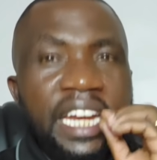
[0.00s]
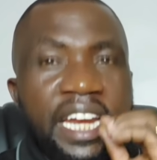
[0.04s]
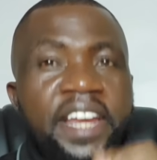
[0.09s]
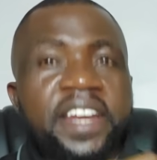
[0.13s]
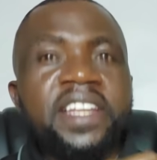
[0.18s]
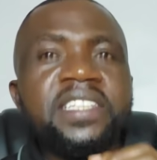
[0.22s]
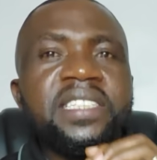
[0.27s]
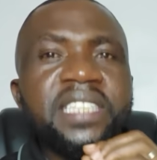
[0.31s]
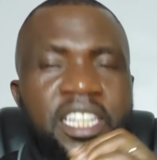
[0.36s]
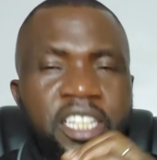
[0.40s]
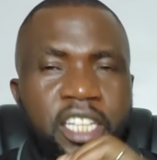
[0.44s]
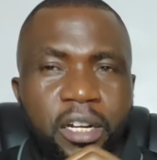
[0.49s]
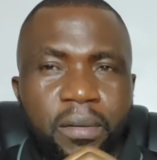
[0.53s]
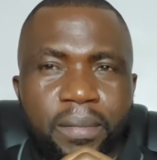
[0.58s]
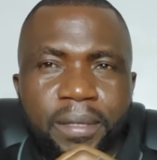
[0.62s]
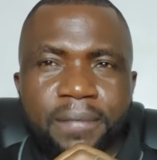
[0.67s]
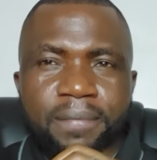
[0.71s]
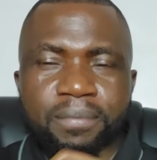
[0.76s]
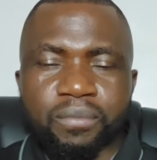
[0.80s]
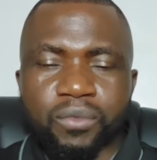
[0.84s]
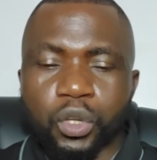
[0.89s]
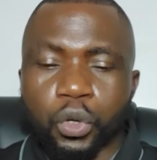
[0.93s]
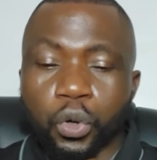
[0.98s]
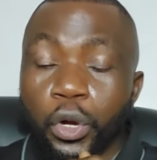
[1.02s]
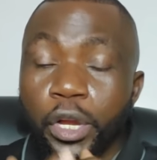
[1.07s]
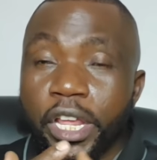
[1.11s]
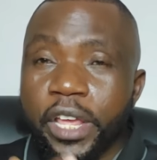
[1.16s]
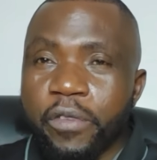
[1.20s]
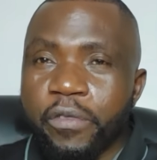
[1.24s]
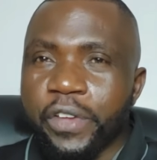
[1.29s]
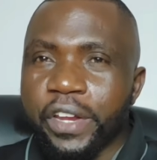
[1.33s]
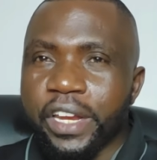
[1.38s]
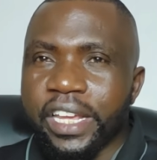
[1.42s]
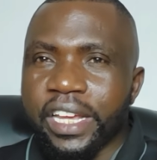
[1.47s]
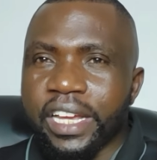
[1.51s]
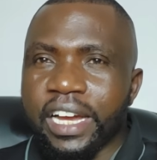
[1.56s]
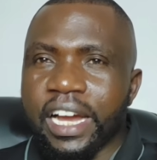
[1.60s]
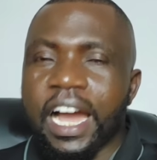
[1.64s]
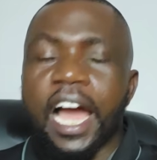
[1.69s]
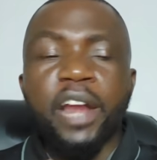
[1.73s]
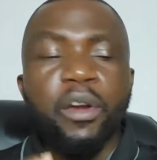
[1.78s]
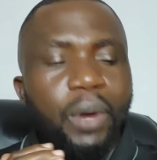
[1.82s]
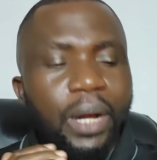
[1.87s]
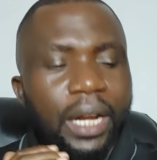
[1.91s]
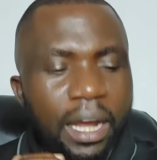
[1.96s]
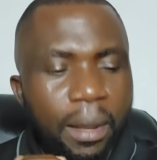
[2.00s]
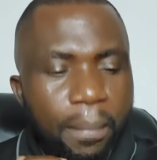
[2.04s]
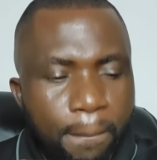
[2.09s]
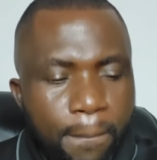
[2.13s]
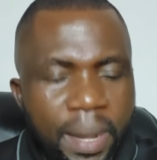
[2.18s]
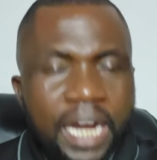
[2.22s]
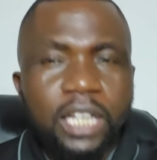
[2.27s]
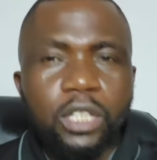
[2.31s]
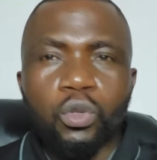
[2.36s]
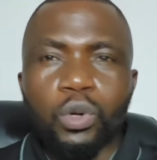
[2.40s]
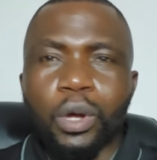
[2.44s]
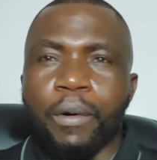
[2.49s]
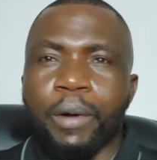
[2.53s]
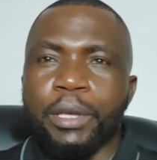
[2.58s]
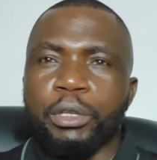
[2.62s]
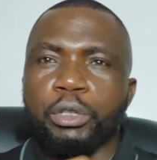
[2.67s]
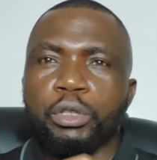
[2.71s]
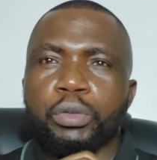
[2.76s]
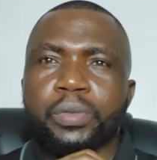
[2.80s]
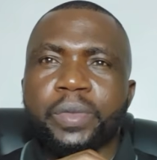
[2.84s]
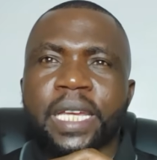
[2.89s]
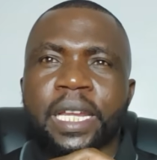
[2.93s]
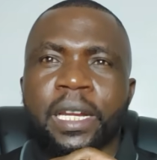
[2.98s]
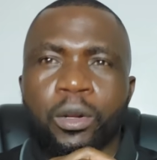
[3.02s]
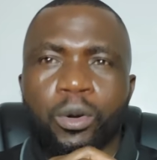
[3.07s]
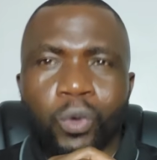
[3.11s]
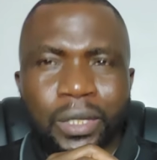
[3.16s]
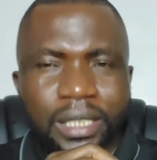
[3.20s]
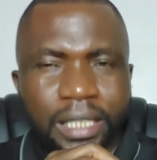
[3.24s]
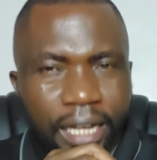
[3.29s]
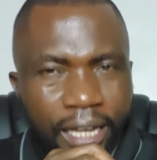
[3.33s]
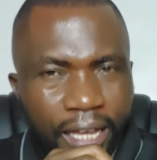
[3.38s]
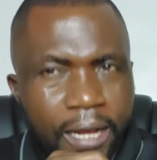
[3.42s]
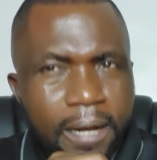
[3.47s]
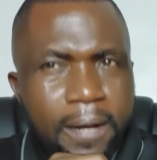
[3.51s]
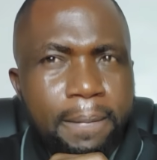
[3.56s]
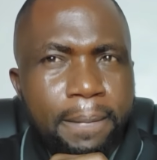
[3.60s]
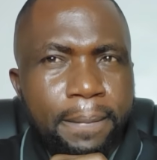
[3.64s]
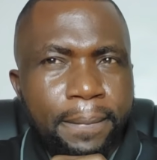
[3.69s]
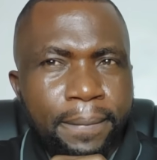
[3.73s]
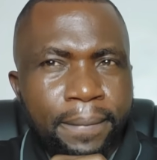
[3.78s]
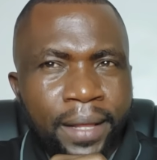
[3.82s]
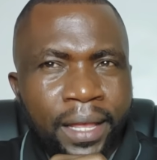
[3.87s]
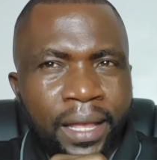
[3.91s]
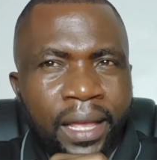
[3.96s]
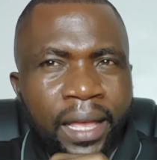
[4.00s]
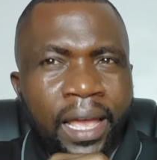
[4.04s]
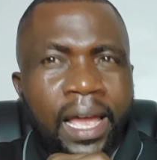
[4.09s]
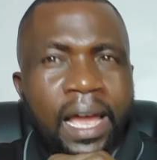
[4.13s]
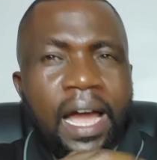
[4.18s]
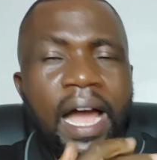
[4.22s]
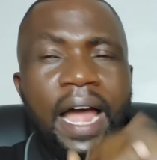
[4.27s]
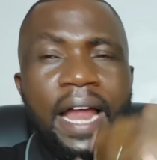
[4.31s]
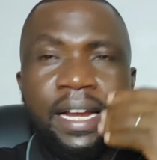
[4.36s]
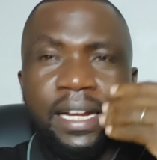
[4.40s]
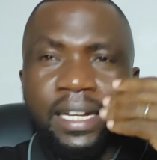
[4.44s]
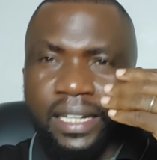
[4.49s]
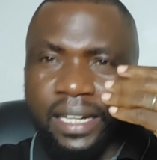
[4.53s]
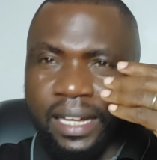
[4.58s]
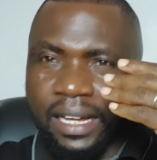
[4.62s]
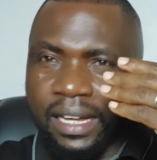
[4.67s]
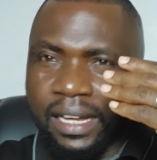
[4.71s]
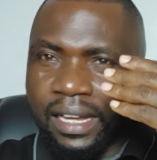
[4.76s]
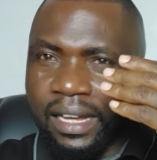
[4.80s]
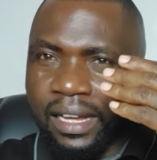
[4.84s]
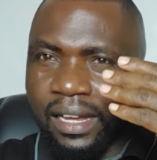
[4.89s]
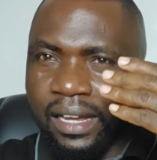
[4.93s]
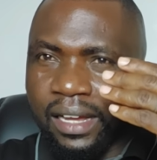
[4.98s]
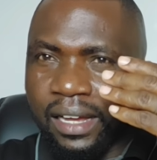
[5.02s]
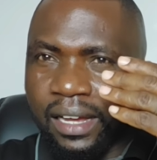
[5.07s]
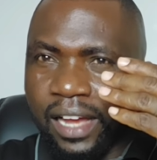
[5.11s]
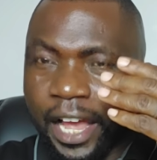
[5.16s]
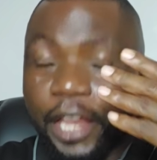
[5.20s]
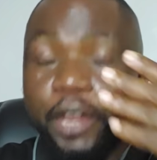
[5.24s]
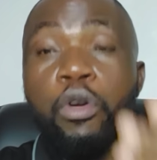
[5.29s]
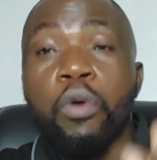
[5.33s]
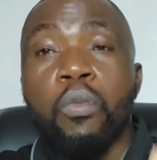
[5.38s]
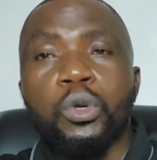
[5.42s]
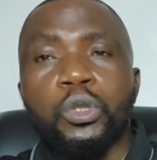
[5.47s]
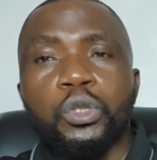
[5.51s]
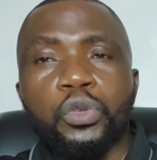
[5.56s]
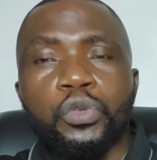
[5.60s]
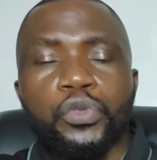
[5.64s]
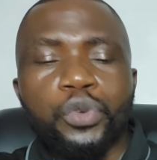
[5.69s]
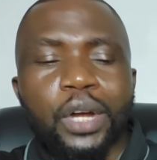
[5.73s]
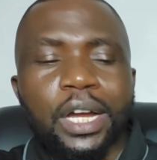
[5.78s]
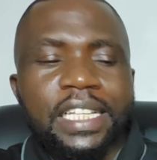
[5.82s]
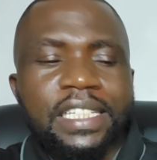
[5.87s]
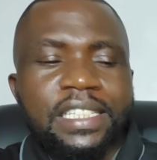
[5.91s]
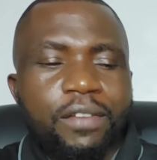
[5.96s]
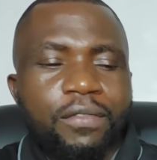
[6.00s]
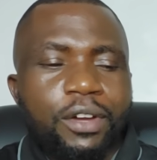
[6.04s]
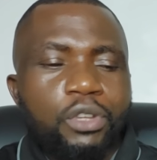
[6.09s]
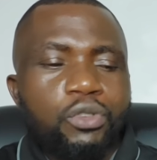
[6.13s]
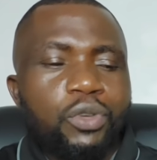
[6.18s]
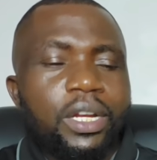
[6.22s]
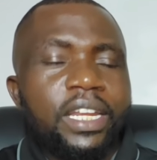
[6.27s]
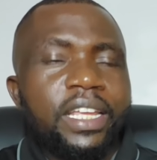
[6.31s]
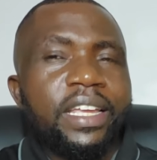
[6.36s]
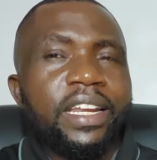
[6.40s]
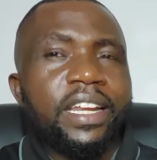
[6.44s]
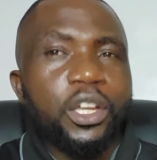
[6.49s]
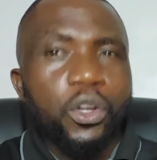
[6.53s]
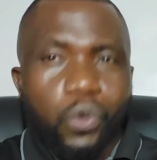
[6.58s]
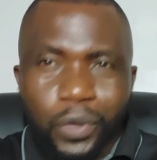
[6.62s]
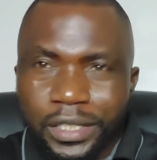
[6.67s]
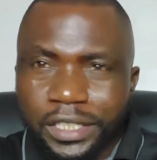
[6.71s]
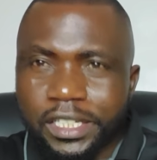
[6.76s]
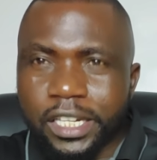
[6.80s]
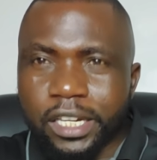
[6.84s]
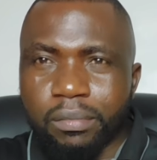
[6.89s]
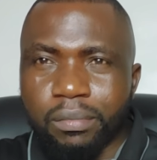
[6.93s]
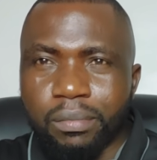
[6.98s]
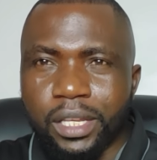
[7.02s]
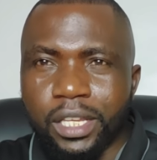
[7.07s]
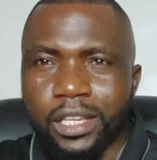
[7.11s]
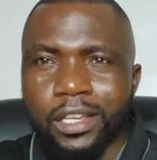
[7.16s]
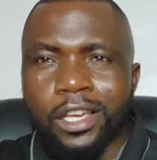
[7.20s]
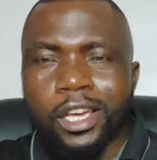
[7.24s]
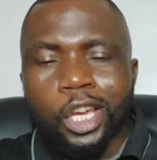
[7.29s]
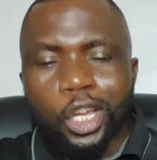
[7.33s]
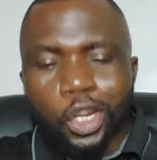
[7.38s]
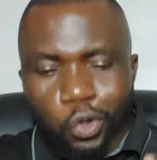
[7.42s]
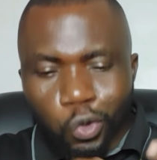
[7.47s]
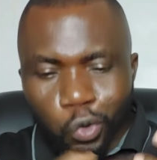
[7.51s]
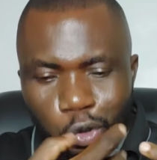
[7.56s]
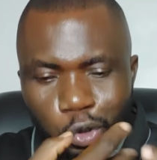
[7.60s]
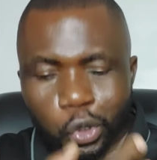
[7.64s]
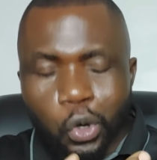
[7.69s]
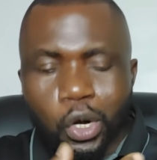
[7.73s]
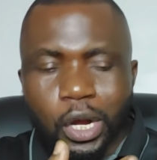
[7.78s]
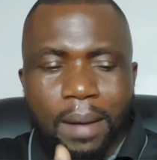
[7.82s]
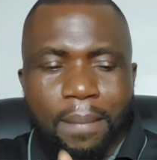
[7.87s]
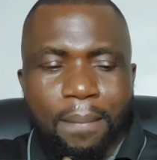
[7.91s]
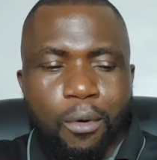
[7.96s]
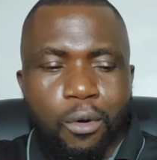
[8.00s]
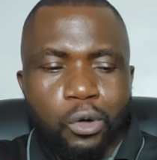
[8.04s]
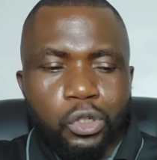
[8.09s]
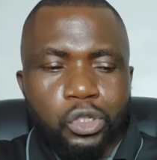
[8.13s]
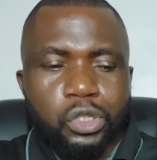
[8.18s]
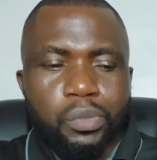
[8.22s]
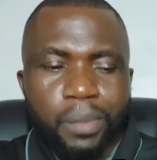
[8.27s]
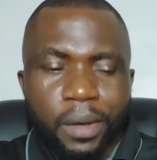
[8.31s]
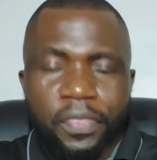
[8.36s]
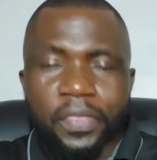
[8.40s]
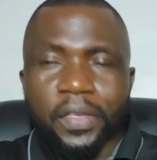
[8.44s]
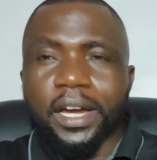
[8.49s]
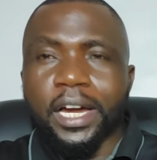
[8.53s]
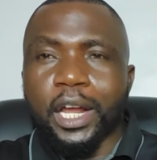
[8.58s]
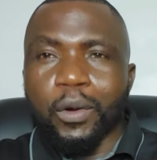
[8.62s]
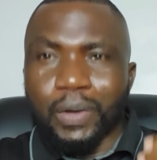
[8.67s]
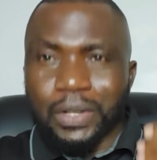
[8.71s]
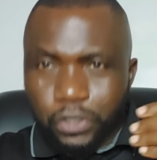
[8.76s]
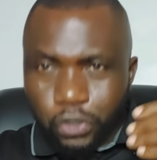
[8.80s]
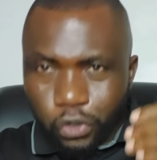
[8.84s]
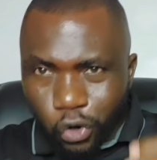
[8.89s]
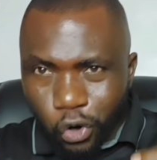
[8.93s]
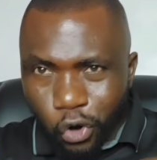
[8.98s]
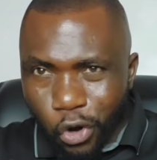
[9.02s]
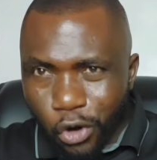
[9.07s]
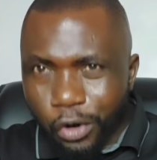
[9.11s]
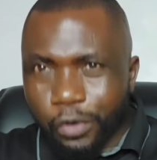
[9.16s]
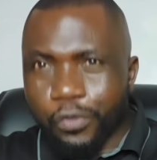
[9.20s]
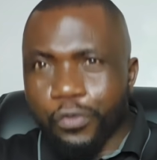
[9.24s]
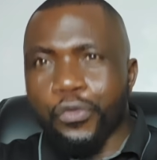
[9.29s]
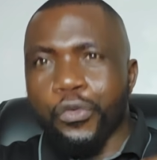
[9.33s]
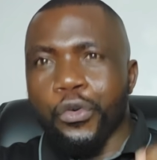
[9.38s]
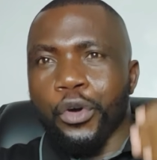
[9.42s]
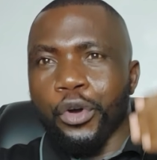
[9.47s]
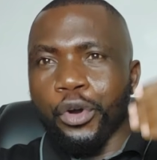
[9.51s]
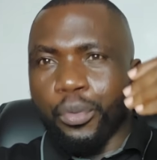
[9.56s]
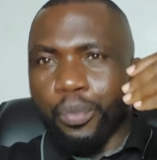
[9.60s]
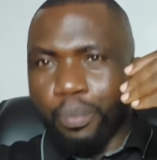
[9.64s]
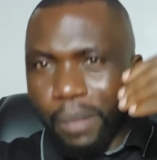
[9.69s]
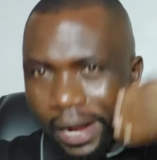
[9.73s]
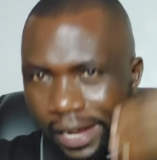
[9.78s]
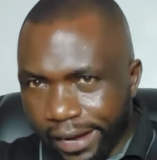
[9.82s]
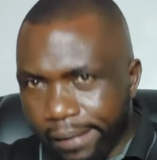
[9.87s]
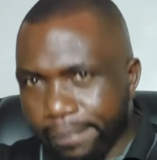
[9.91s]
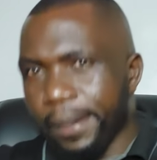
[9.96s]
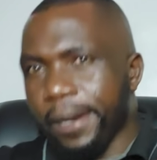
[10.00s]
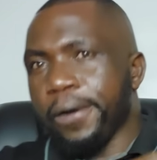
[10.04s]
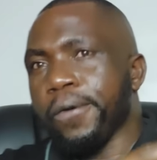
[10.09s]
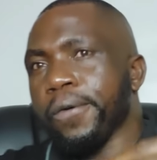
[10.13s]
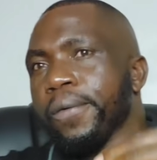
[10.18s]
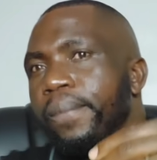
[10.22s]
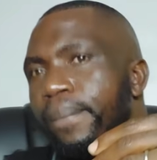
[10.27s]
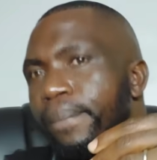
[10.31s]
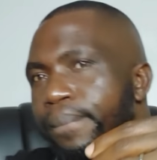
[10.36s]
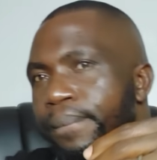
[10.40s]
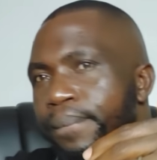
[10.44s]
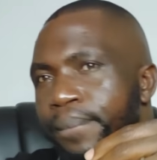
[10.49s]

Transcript: Ladies and gentlemen, good evening and welcome back to our YouTube channel once again. And I know most of you guys have actually requested me to talk about Martha Karua's call for Mandamano.